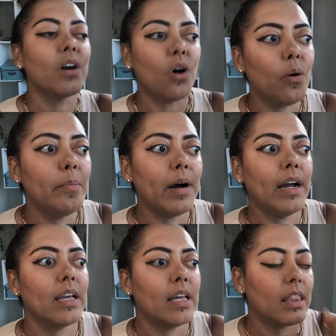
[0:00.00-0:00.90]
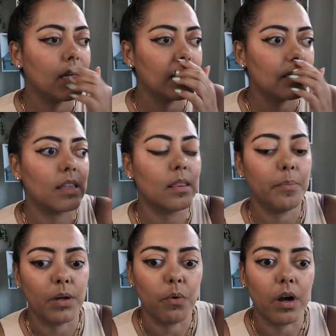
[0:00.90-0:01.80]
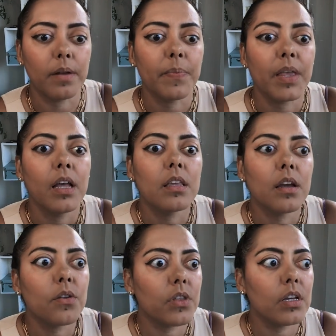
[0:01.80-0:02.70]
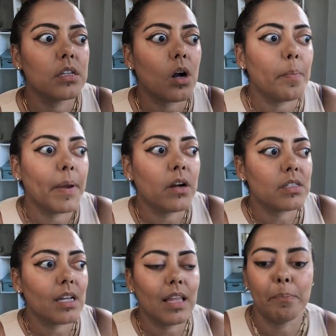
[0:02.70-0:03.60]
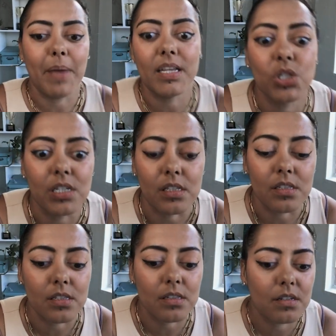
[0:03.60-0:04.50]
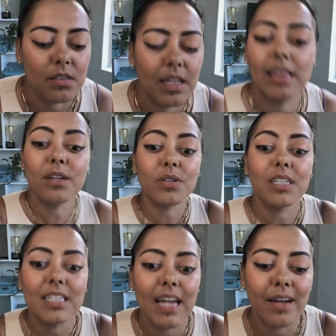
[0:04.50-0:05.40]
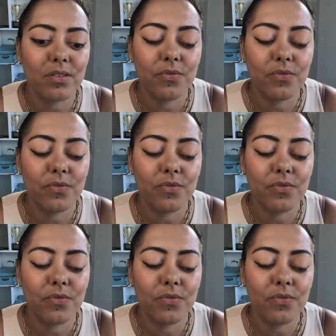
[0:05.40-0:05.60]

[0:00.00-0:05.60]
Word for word: the home buying, I think, is like the big one. The other thing is our parents had like pensions. They literally didn't have to